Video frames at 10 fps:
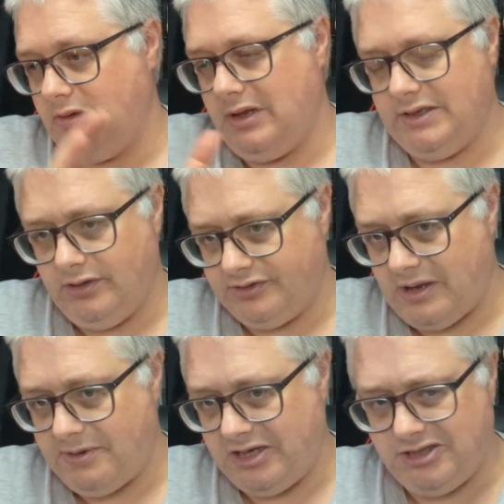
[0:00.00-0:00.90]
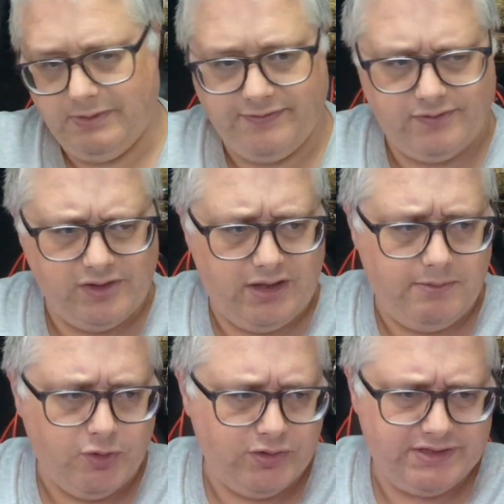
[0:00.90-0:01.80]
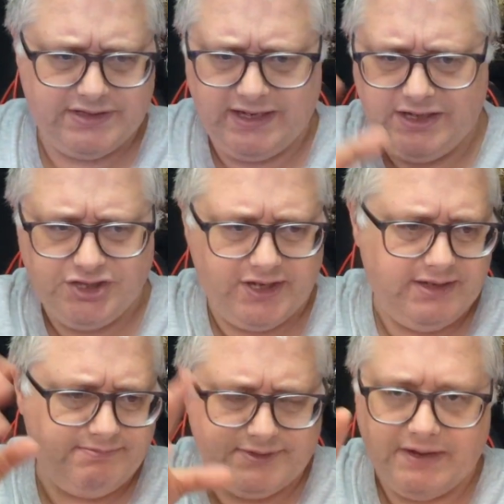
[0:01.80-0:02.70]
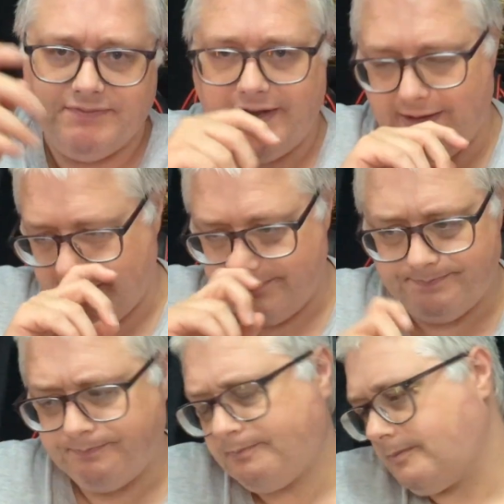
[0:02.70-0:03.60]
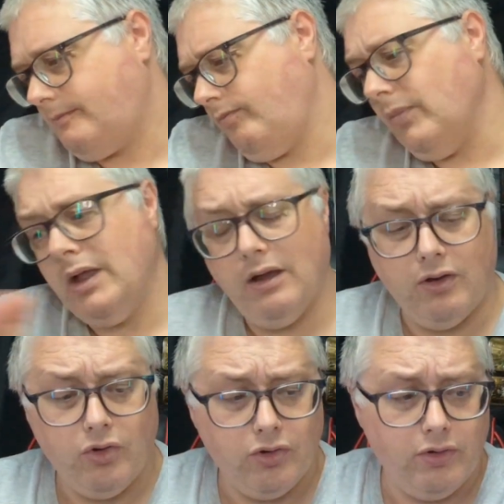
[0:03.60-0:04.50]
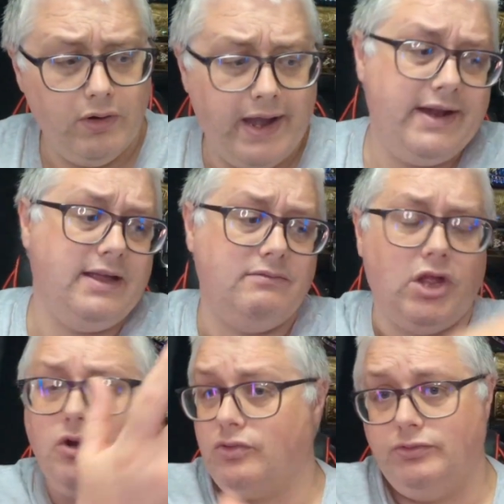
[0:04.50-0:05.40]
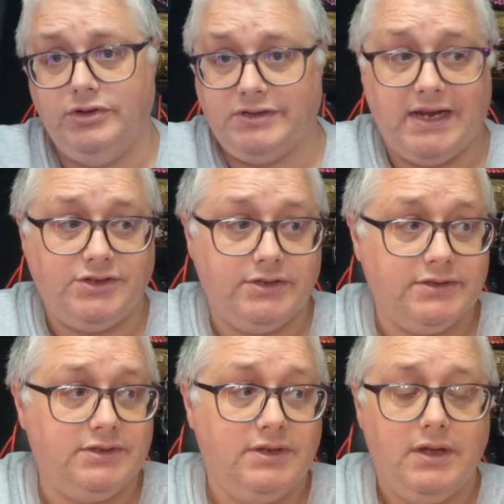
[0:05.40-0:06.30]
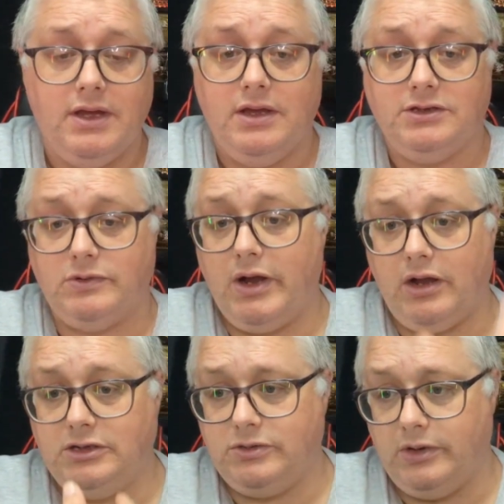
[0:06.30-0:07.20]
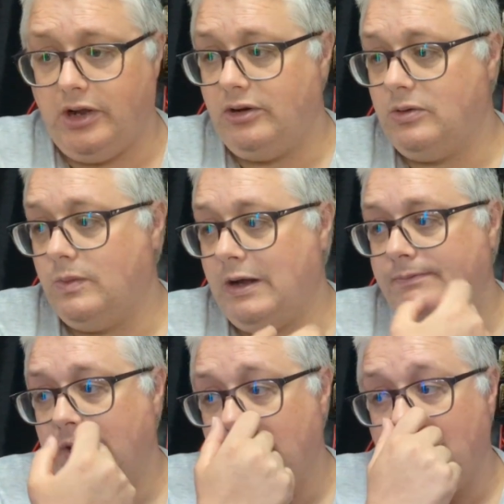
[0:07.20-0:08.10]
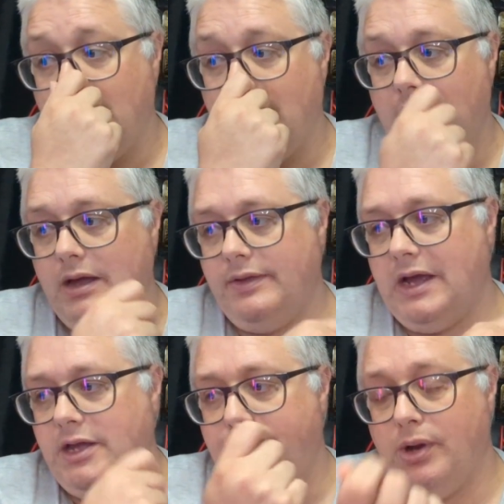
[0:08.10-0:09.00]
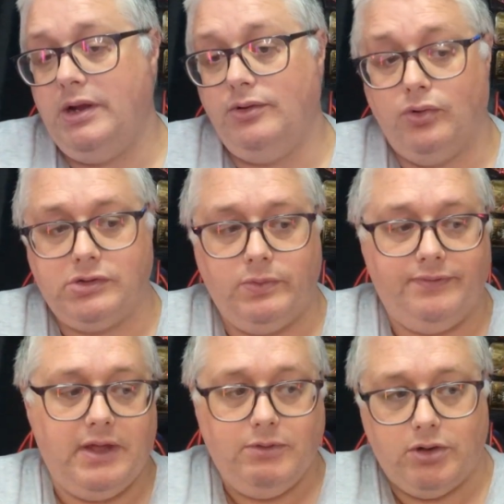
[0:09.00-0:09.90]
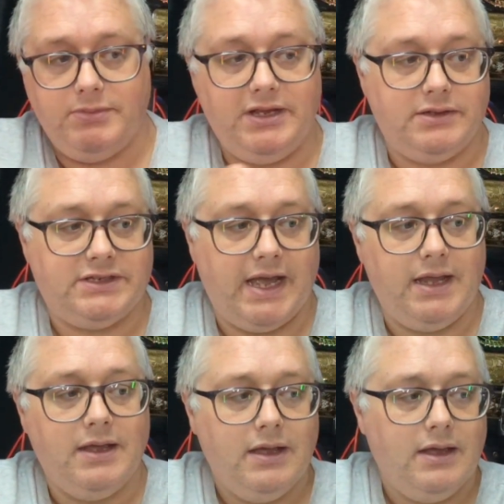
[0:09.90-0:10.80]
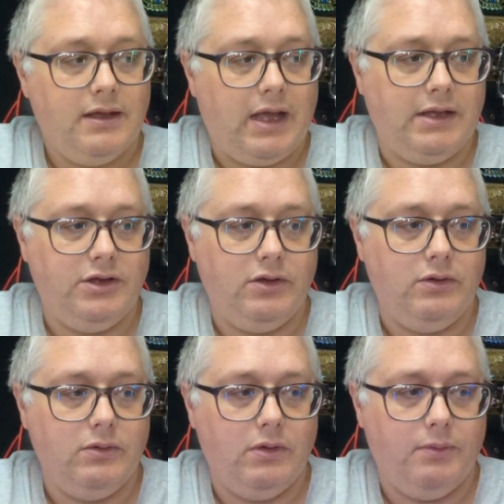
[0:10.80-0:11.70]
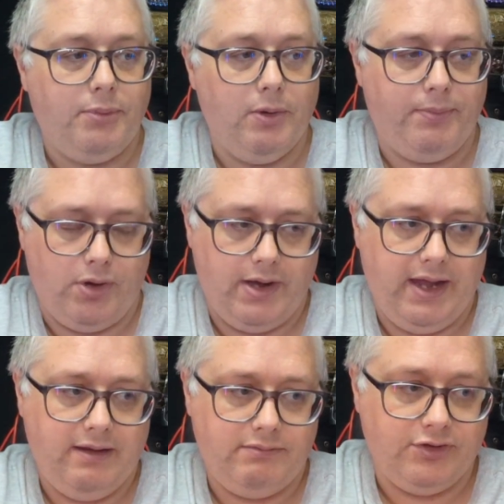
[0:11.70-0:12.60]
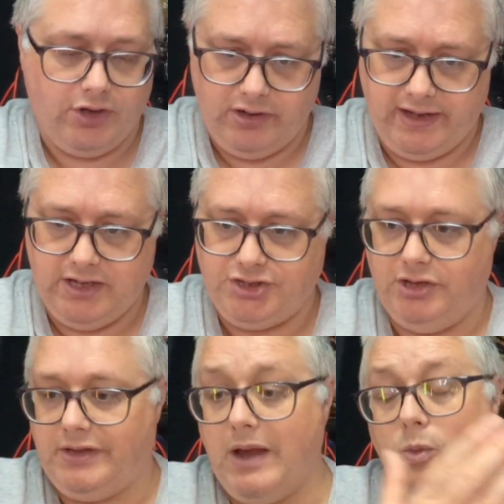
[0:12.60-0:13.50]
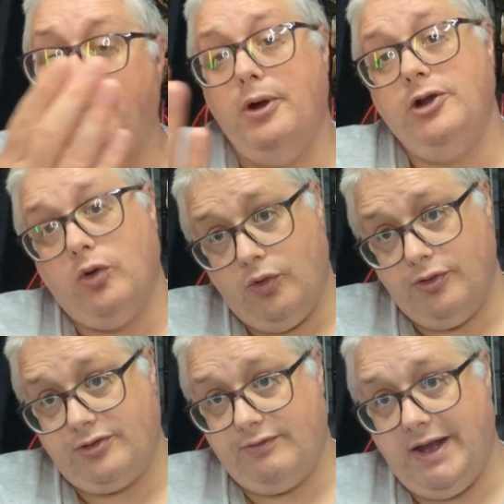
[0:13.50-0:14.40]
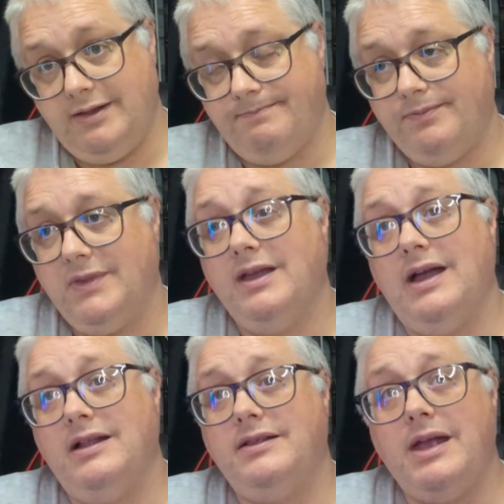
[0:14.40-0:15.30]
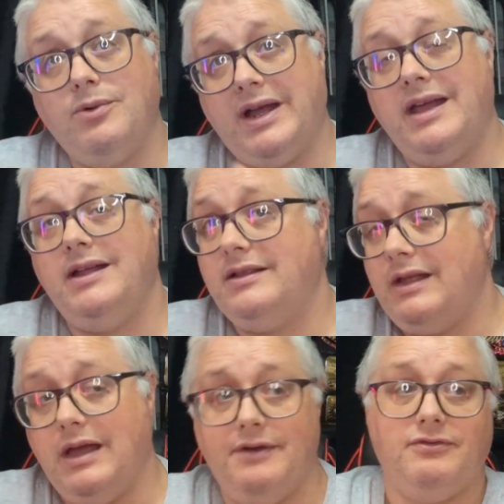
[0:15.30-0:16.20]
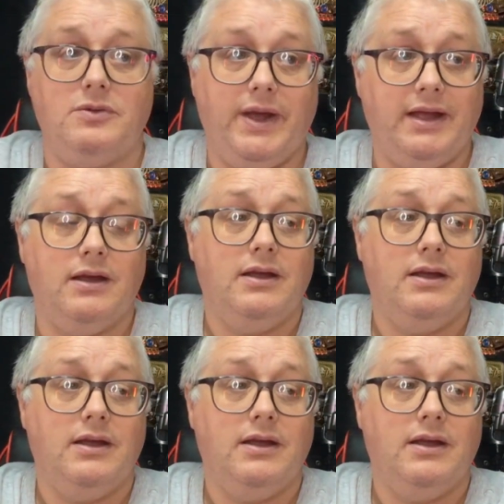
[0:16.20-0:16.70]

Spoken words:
It's not WH Smith anymore, it's TG something, or any local newsagents. So I go to a local one. Now you put in an order with them. Normally you'd say, can you put by the Dalek issue? They will put an order in, and then they will get it in every week.